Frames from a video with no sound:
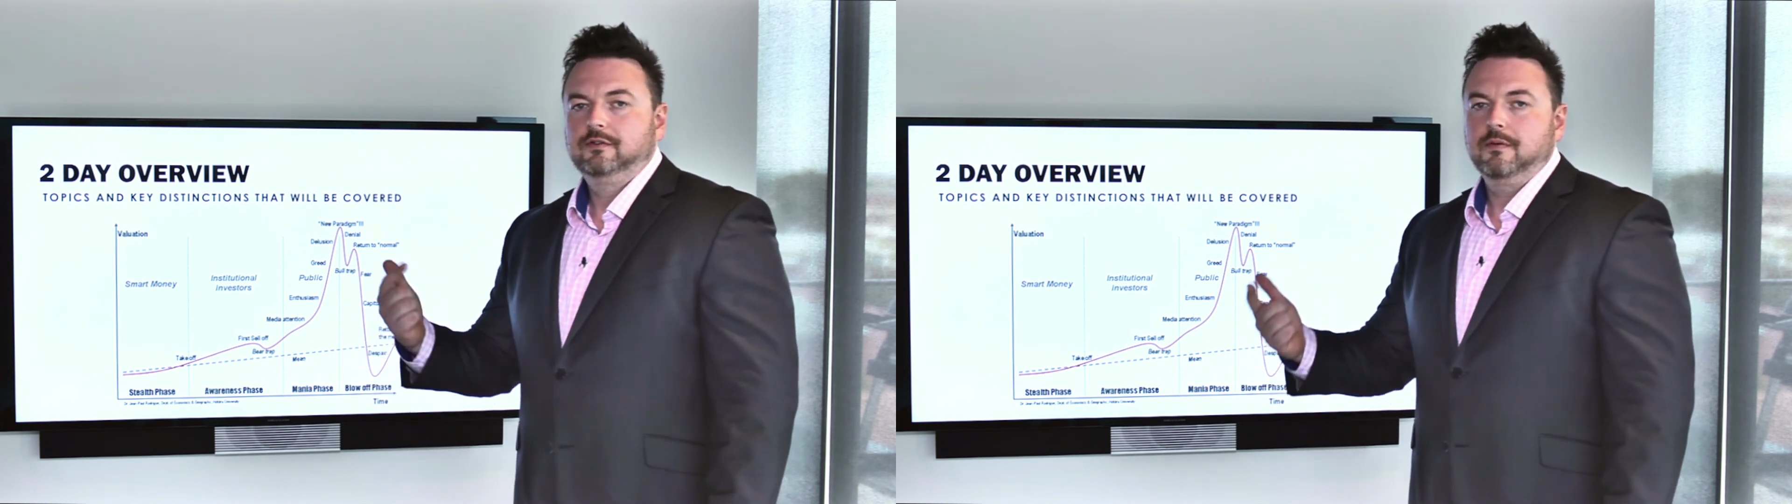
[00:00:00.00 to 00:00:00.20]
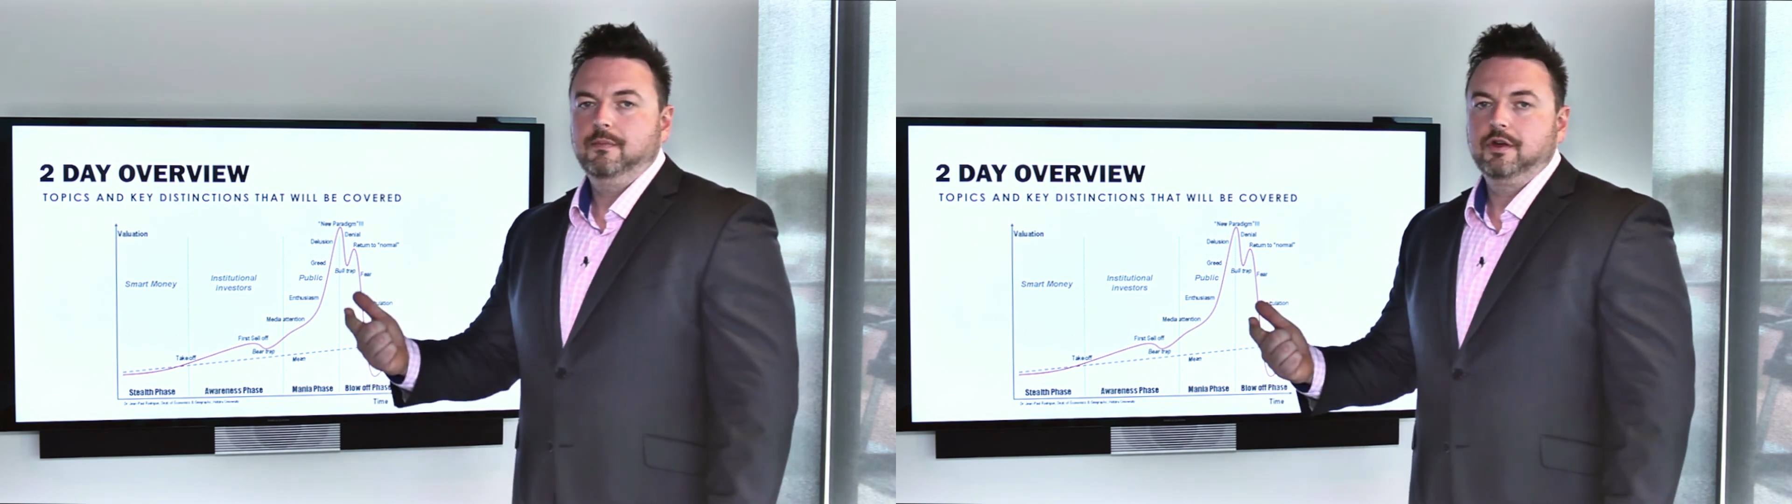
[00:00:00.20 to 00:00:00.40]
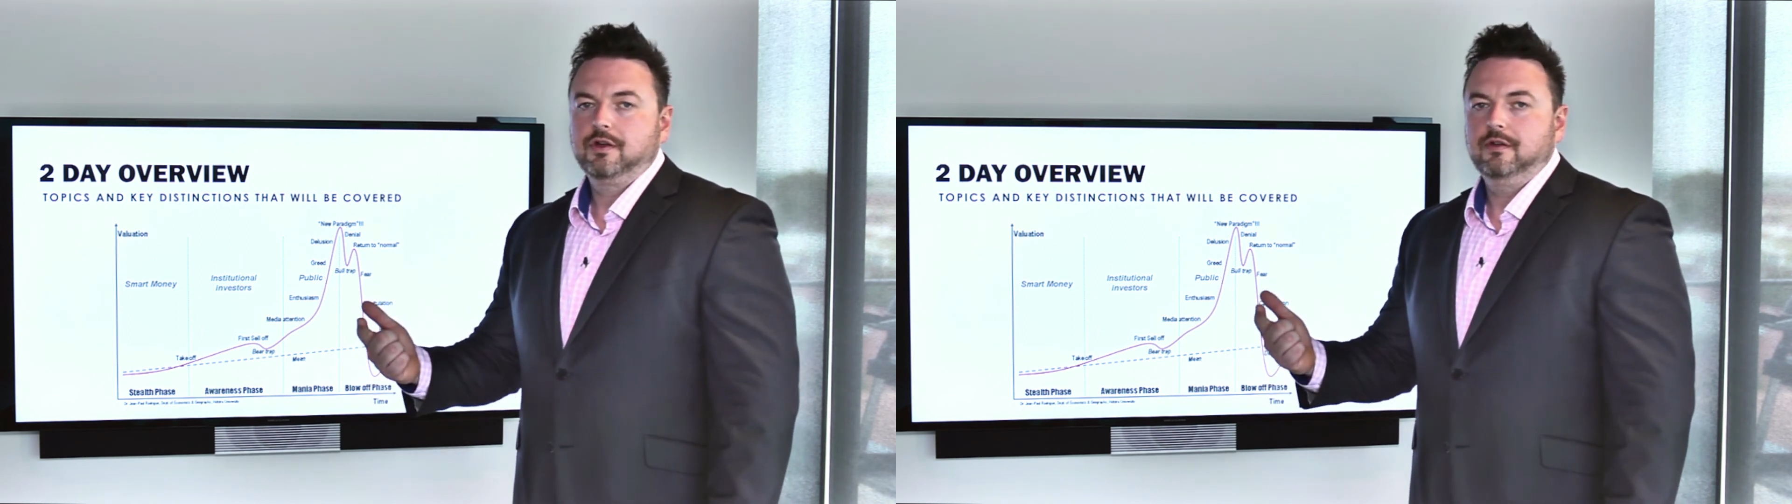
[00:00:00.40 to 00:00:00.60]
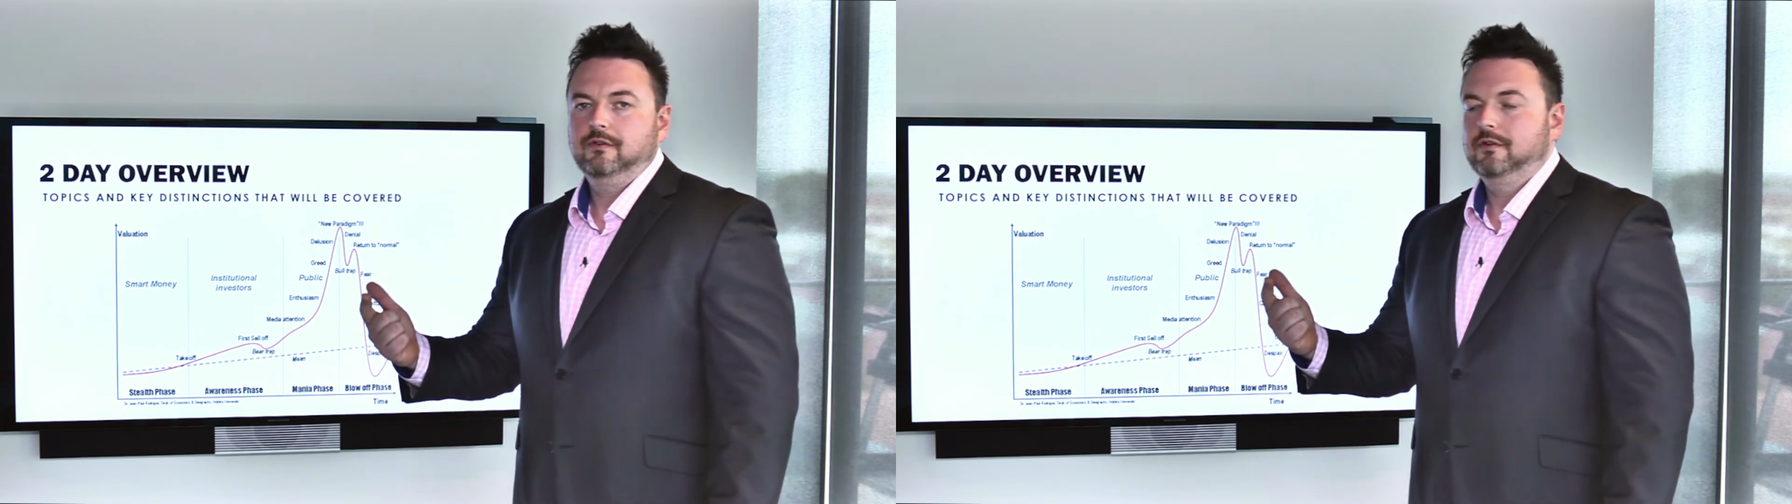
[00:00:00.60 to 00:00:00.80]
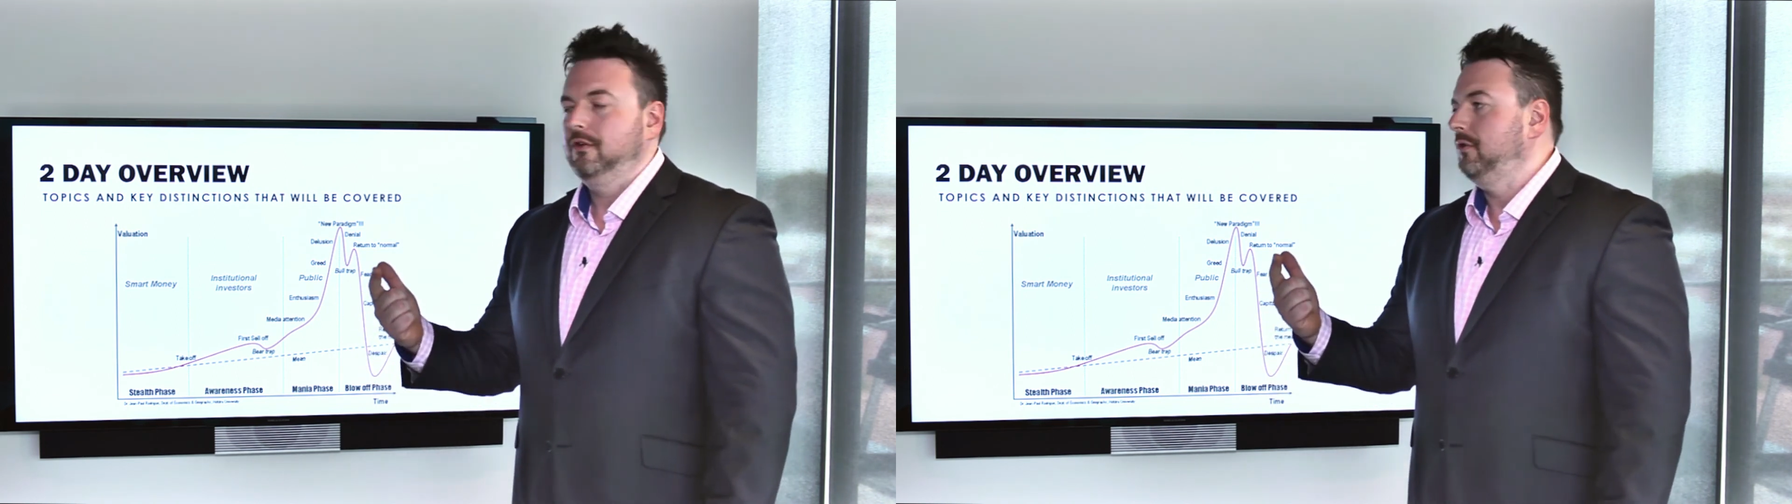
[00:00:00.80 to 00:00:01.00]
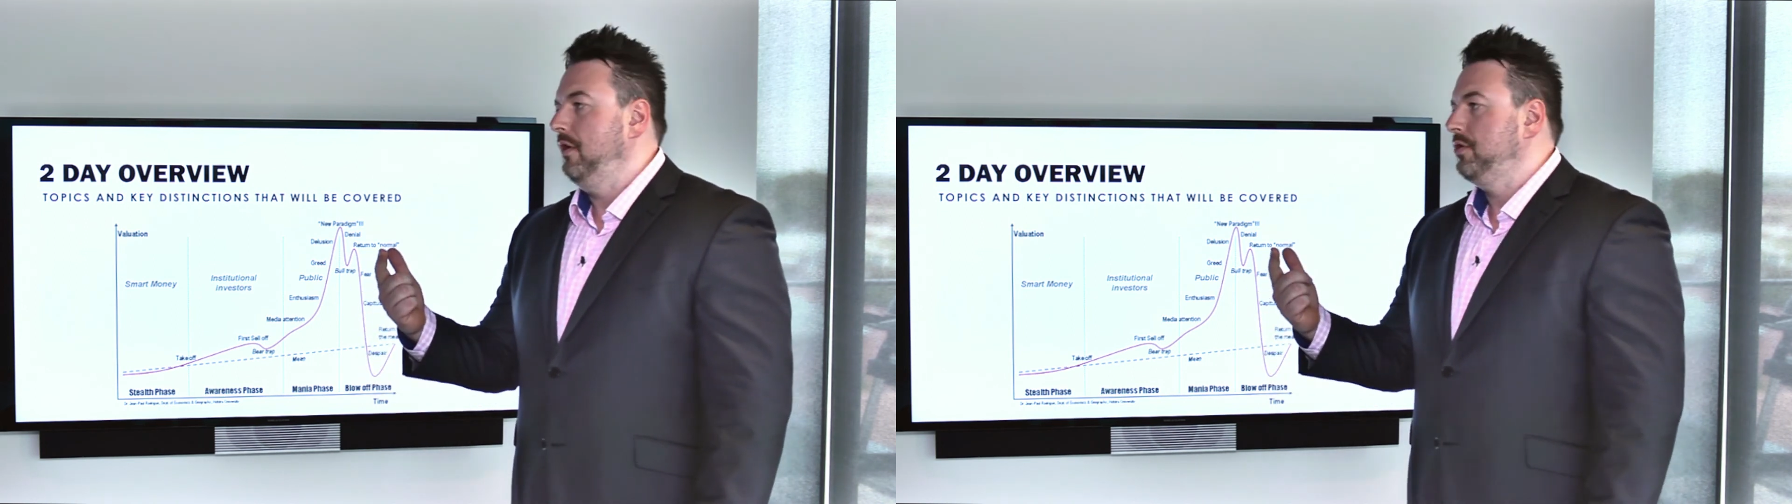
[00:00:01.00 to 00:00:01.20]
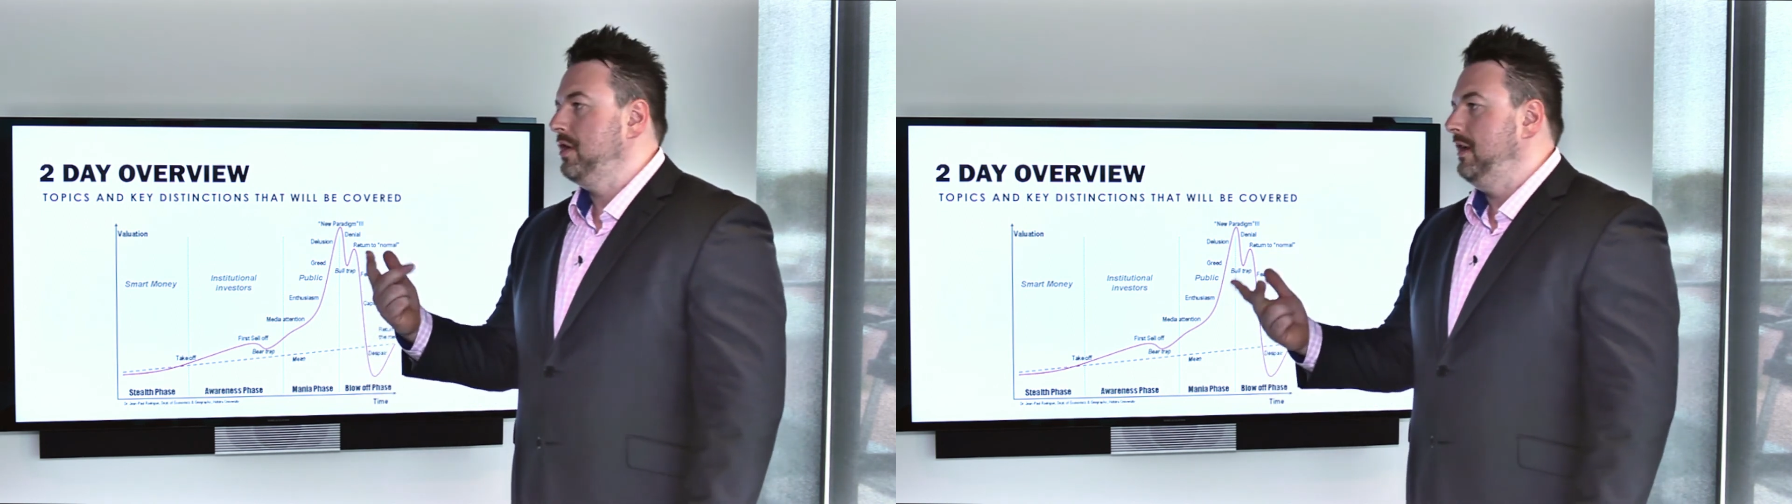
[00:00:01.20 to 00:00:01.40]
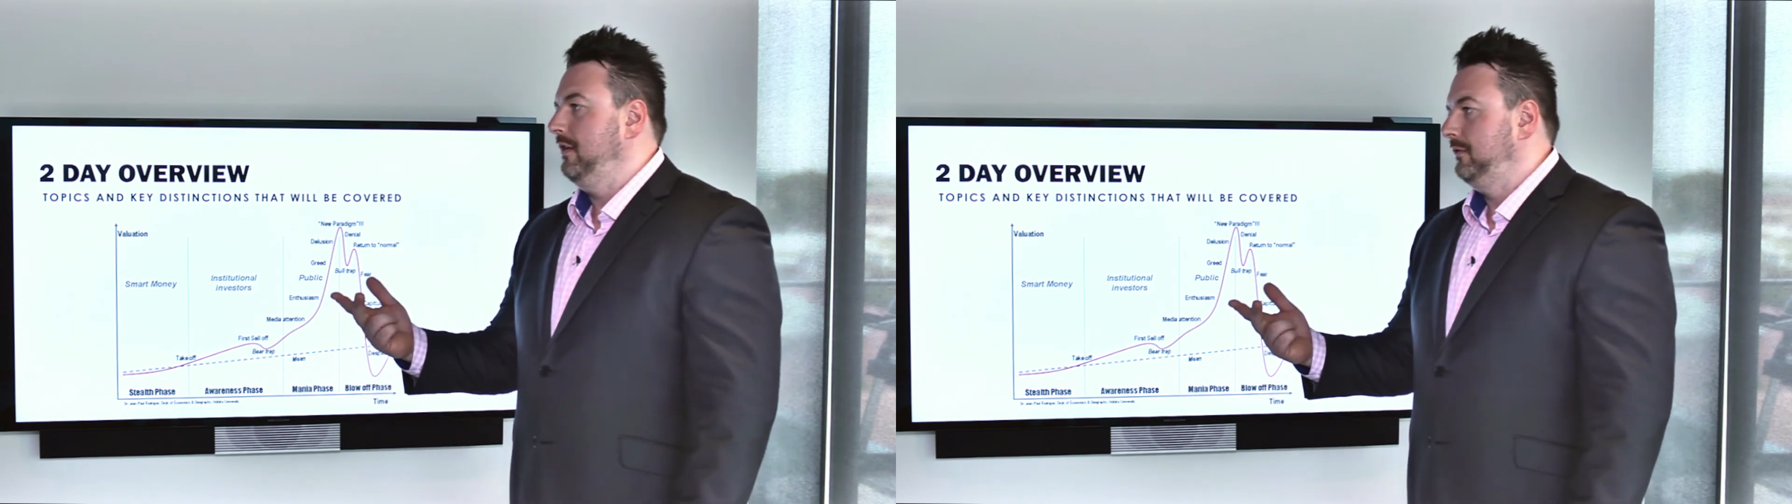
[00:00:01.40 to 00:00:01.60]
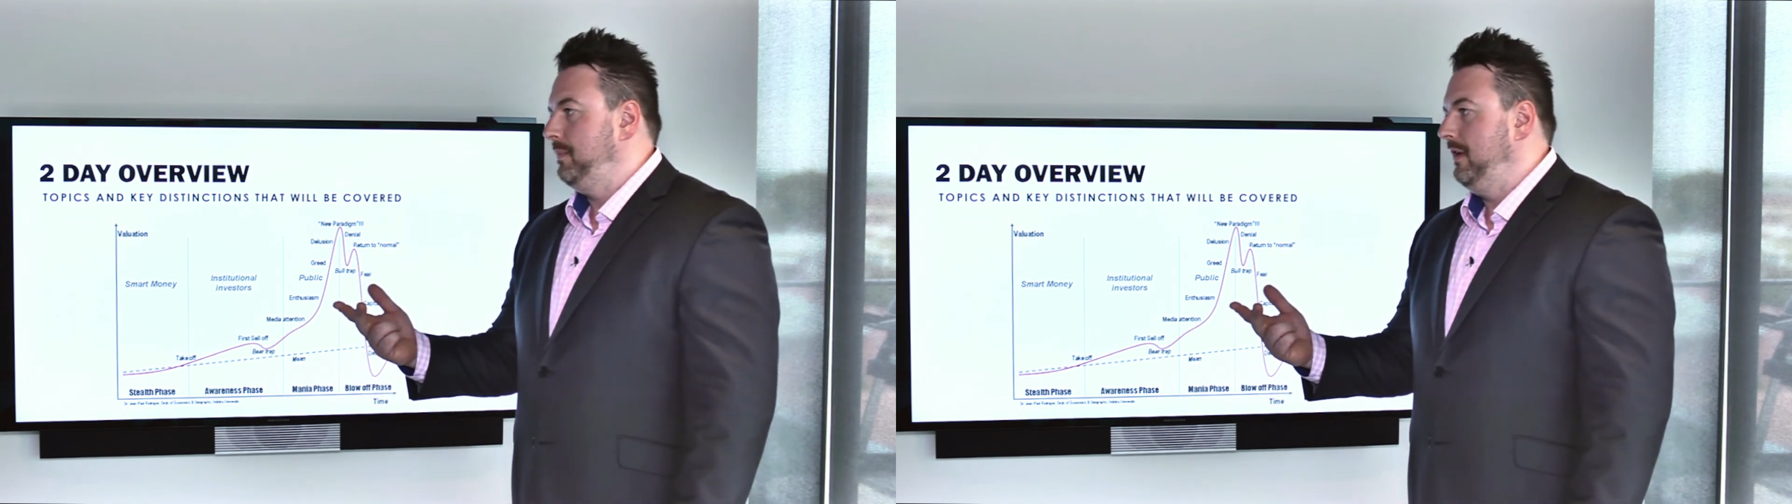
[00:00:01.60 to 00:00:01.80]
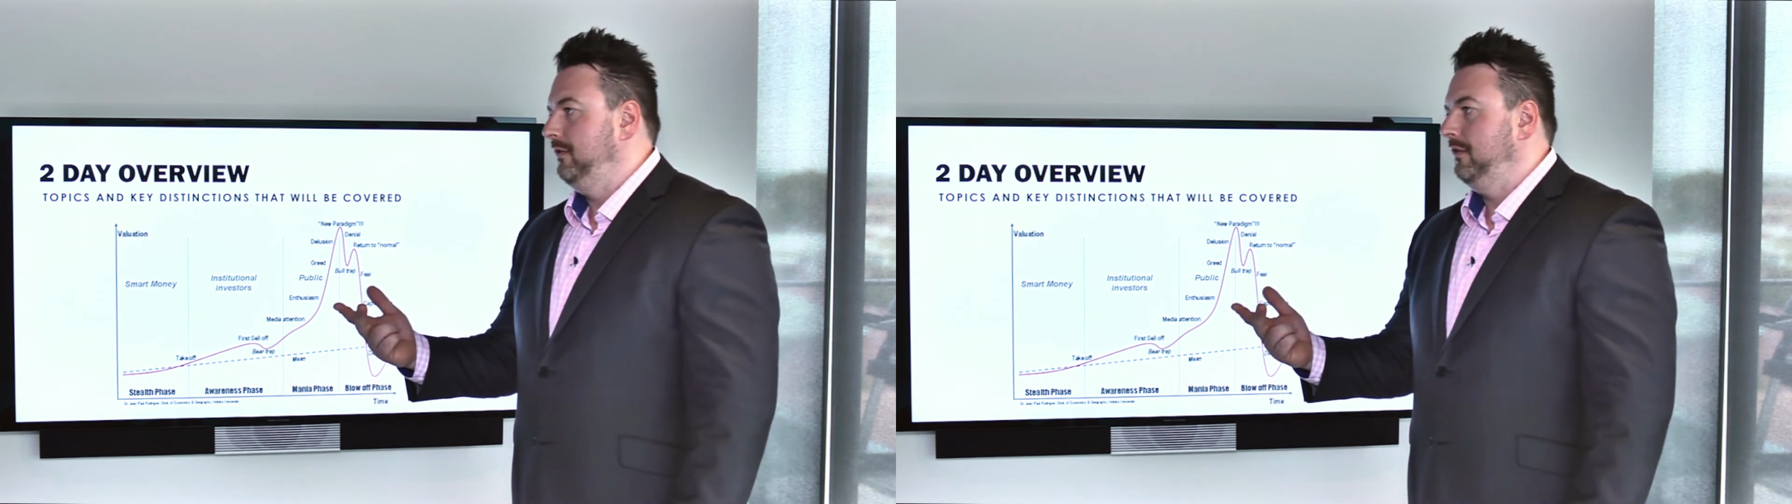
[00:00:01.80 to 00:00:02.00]
commissions, associated
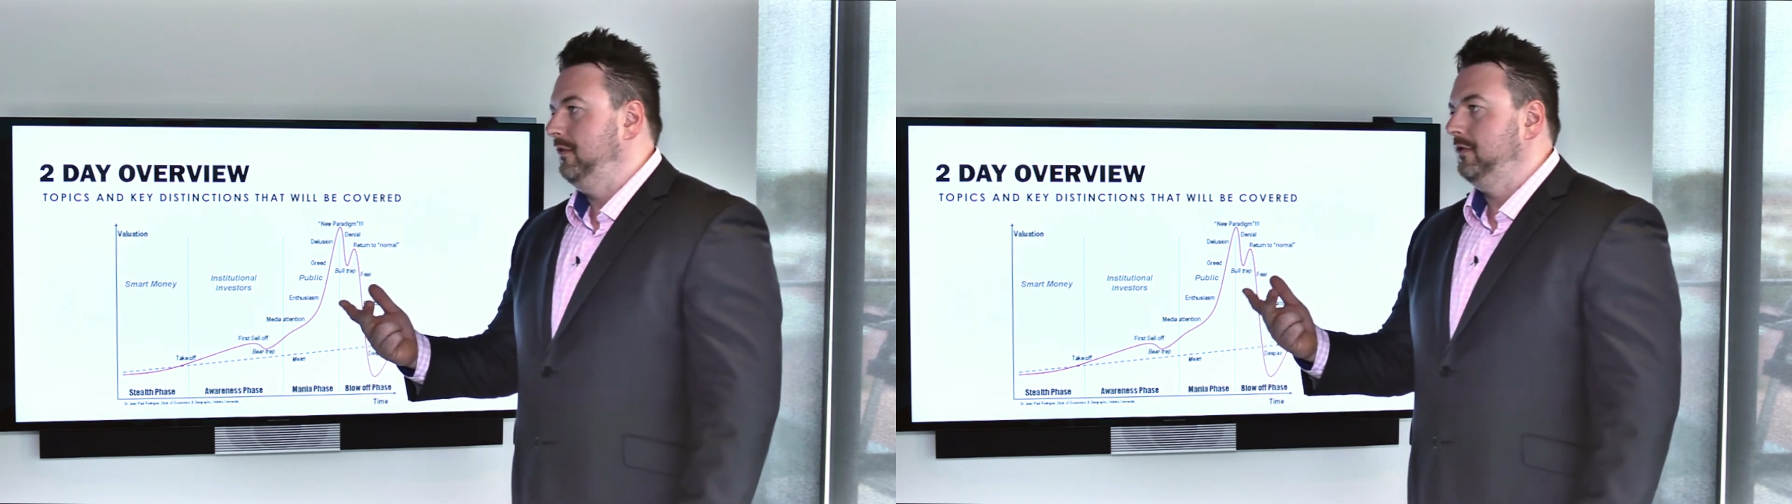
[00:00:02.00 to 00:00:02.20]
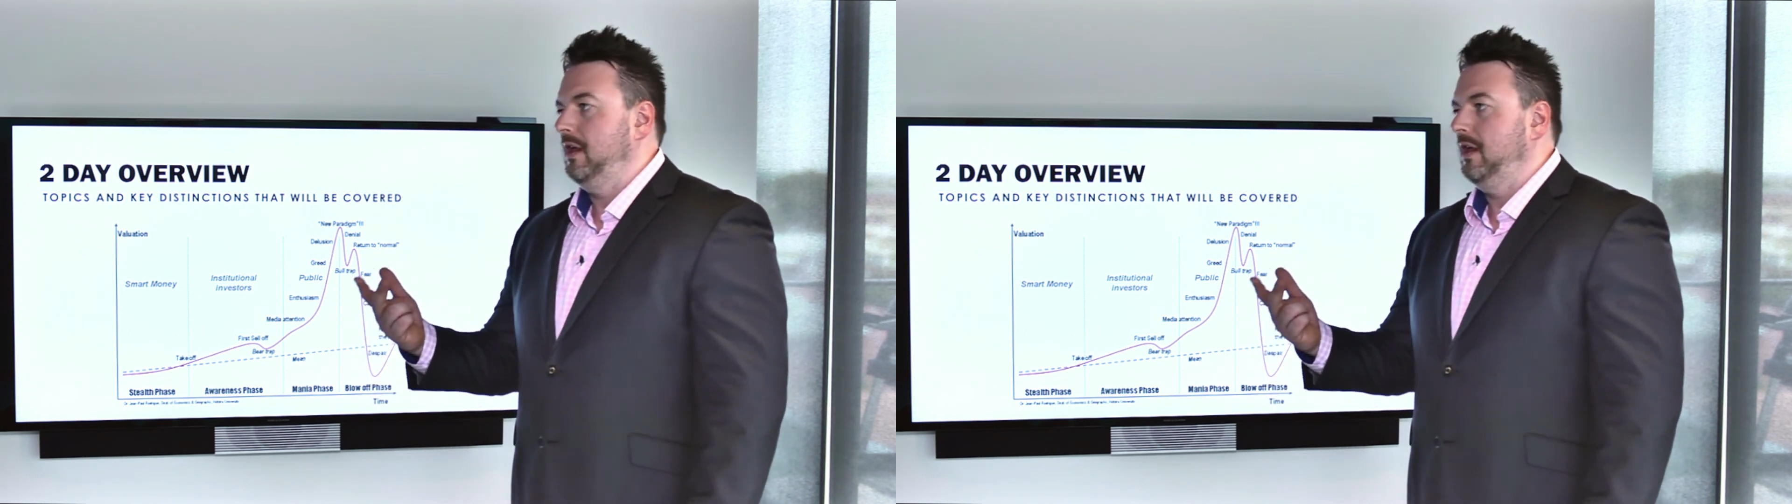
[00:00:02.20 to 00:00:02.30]
expenses,